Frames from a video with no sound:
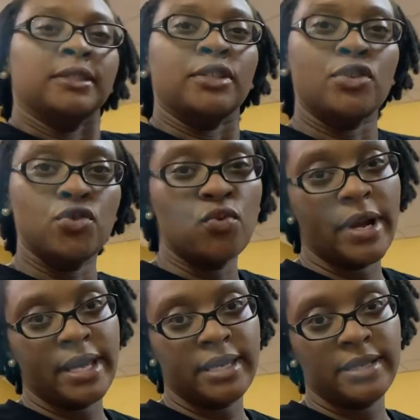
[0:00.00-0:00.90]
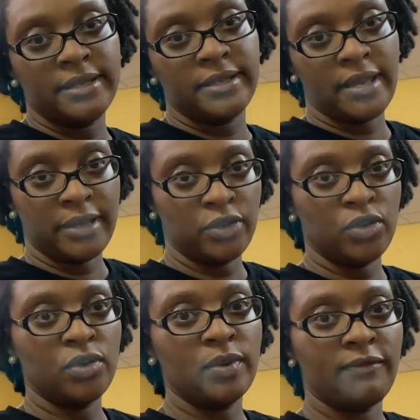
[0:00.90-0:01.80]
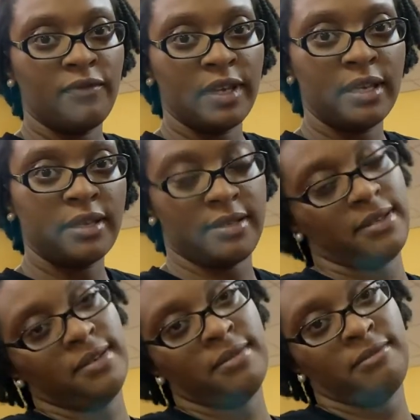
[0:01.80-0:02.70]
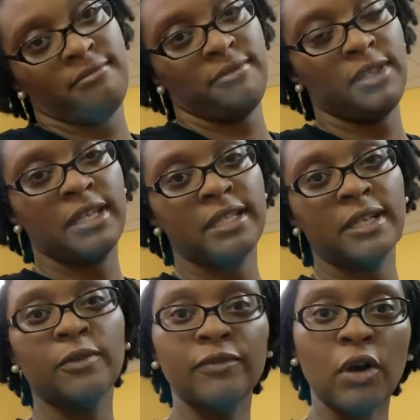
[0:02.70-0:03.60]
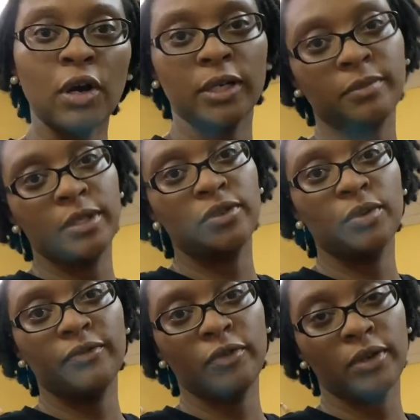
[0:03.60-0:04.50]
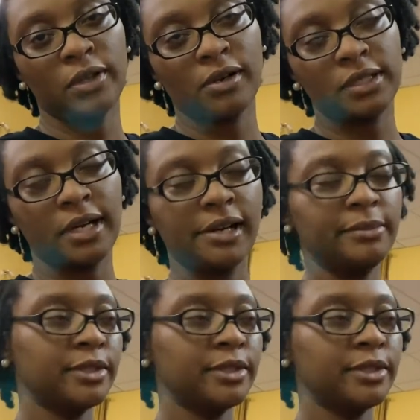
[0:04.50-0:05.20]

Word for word: new ways to invent things that we've already been doing for a long time.